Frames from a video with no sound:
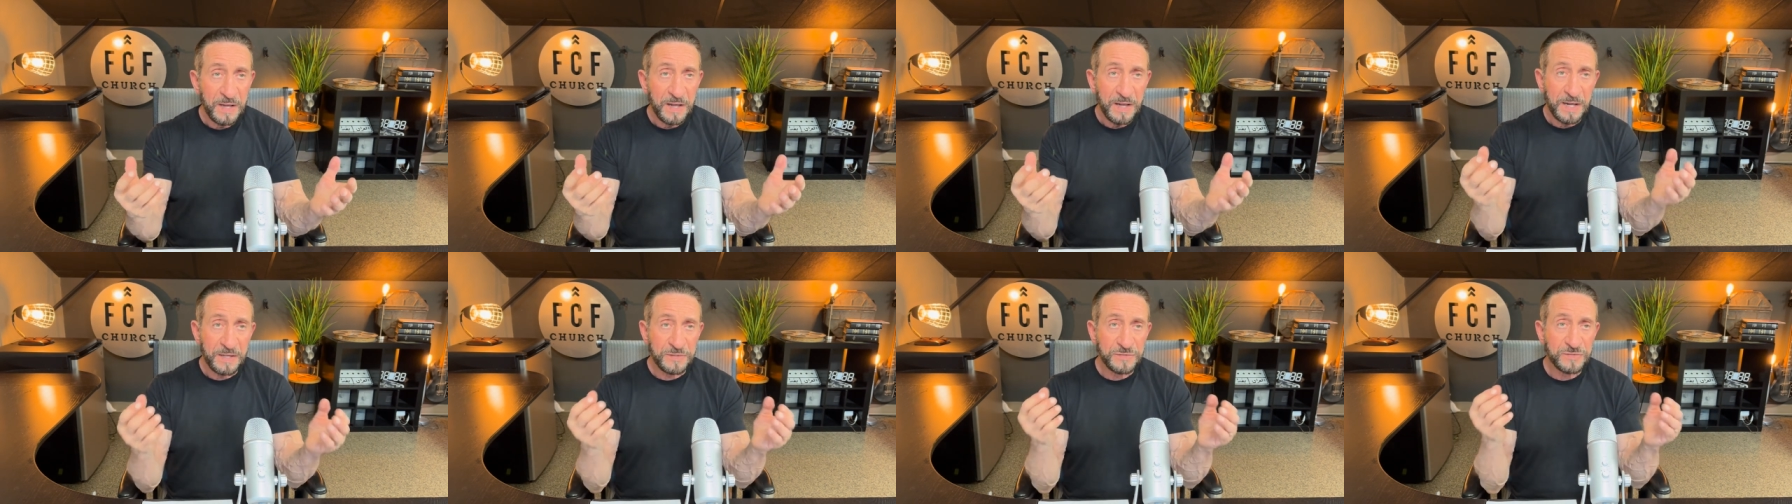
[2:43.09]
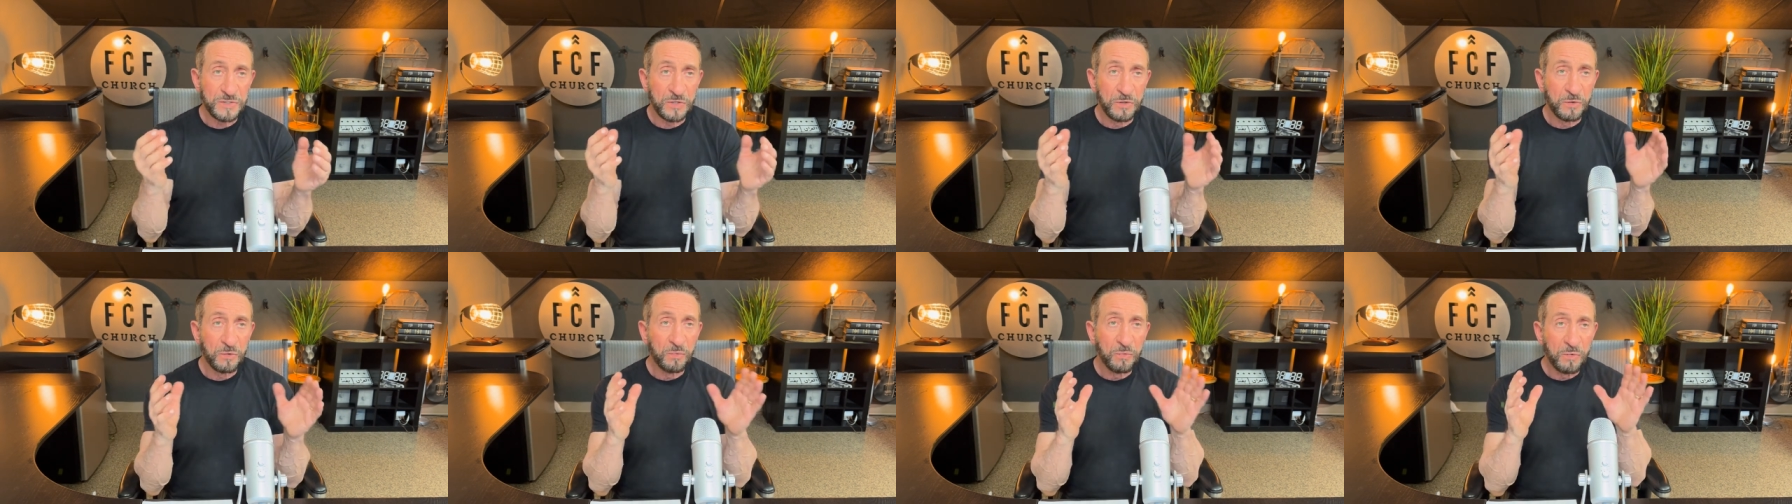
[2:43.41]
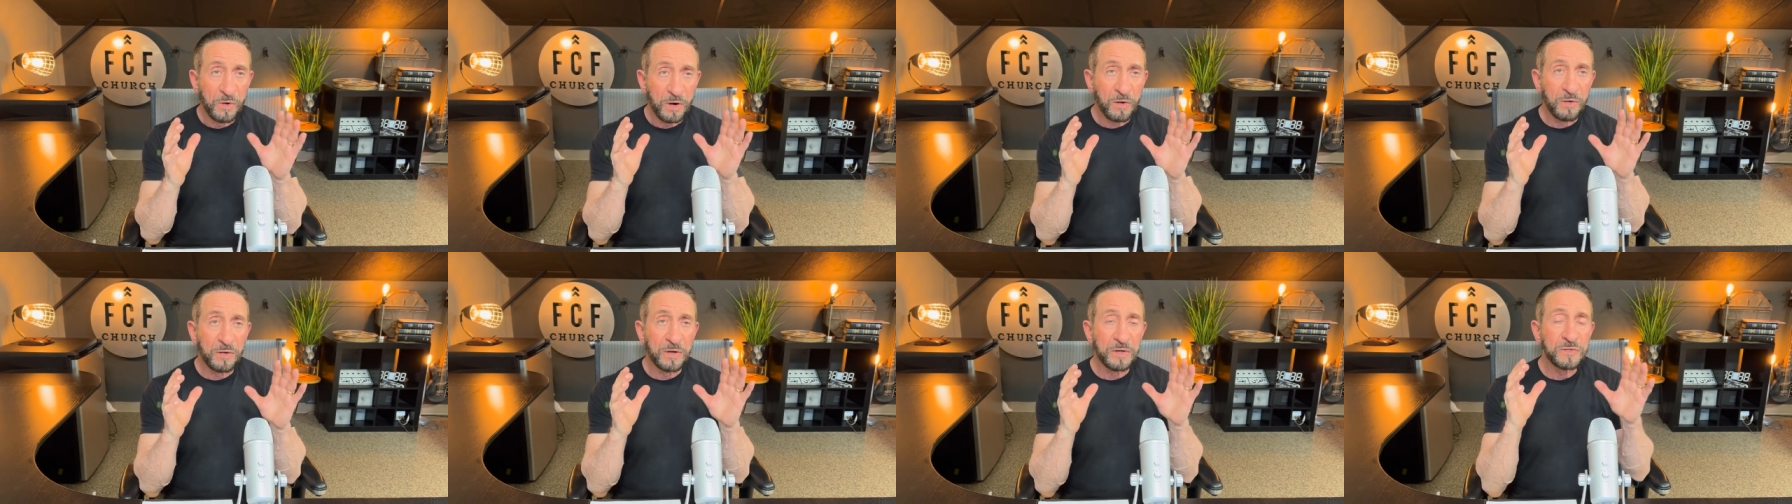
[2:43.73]
And so
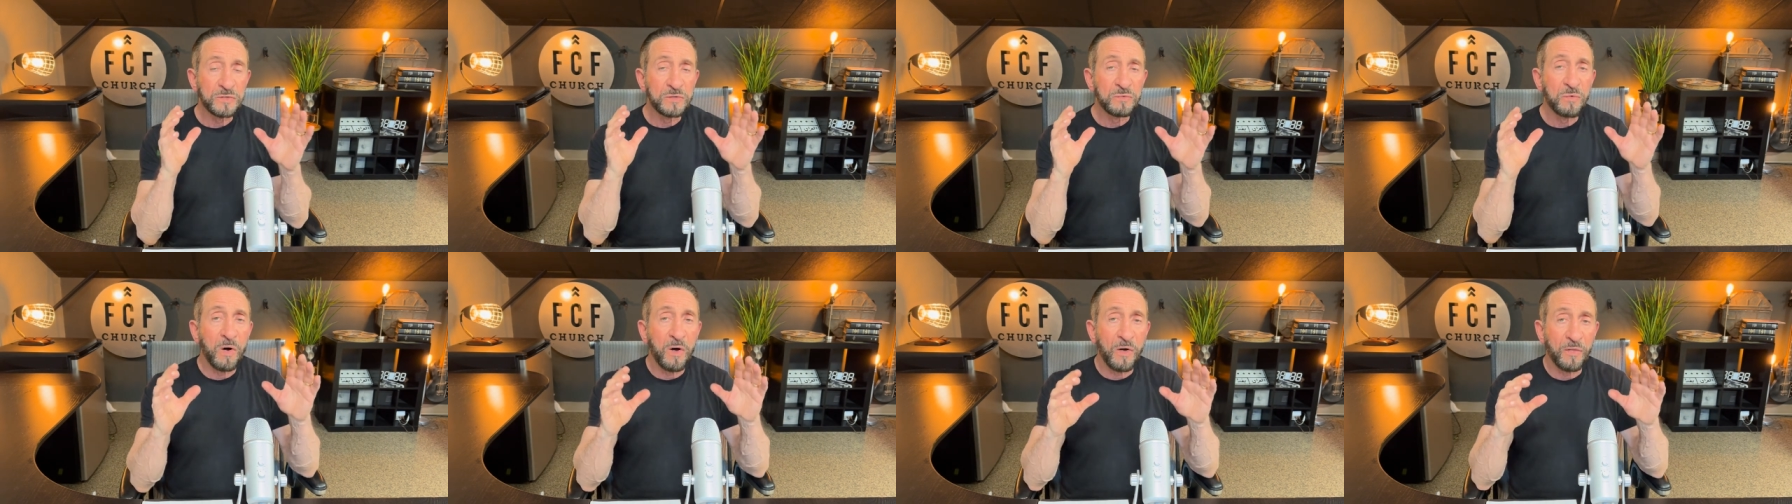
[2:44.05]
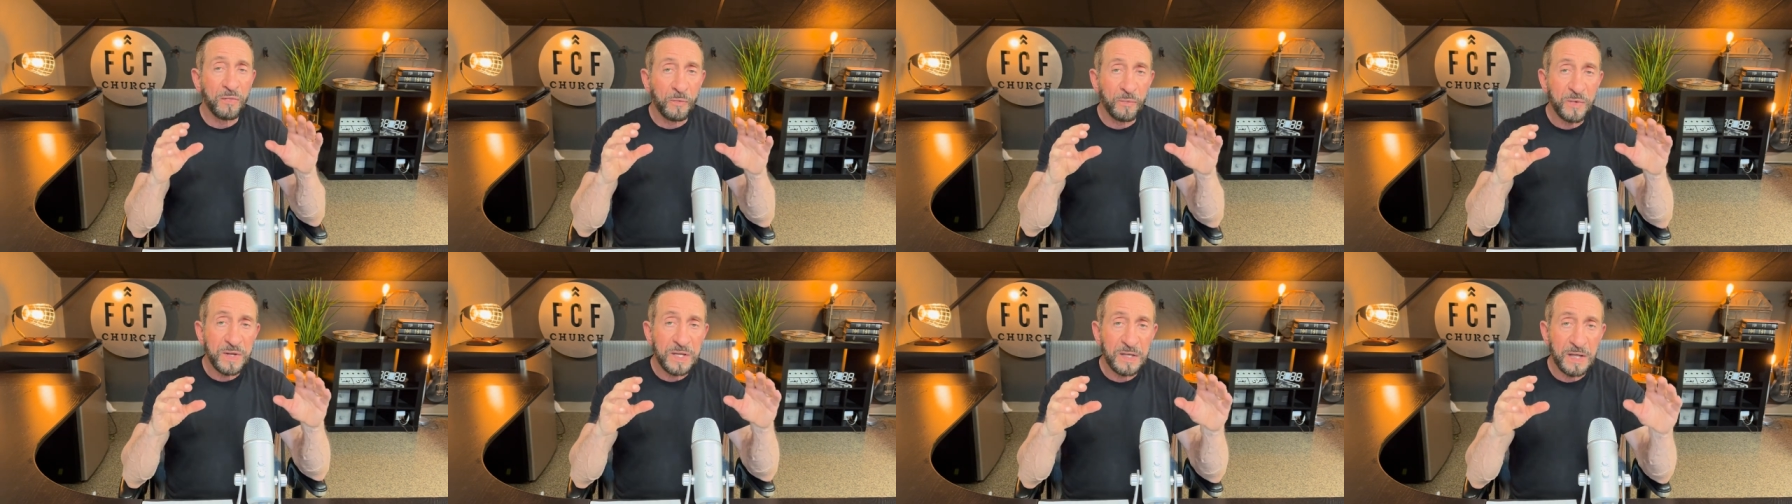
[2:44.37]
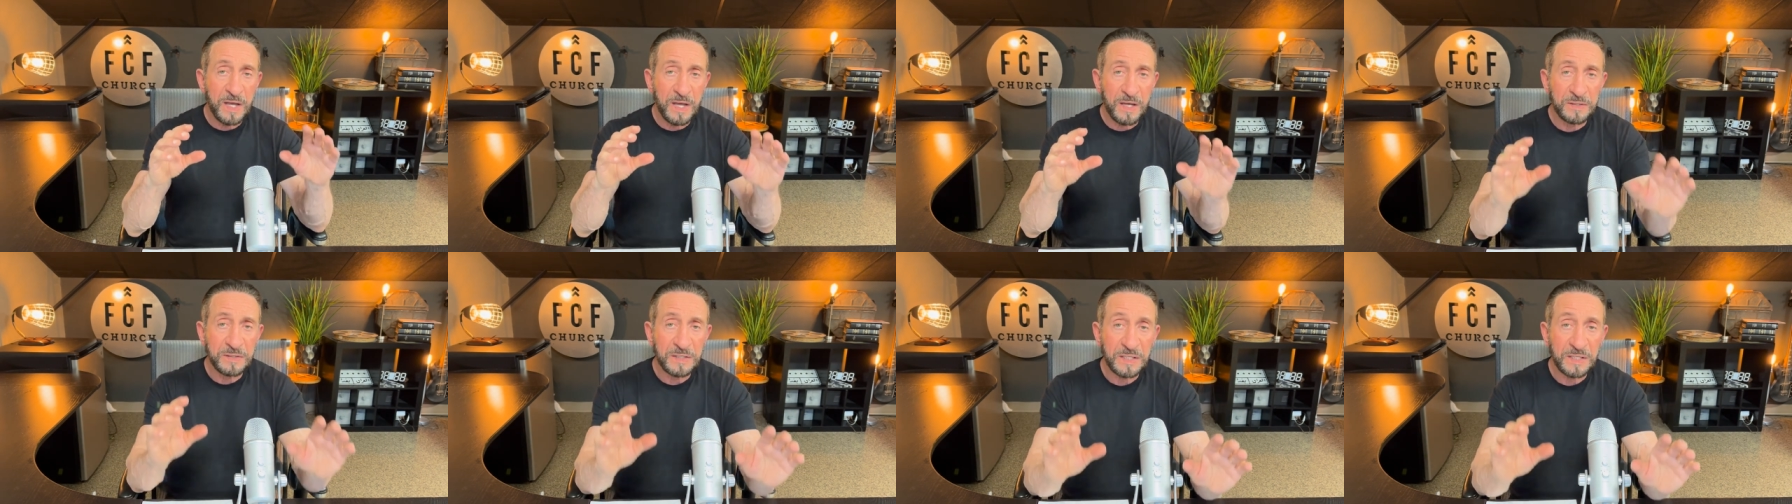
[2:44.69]
we're going to do all that we can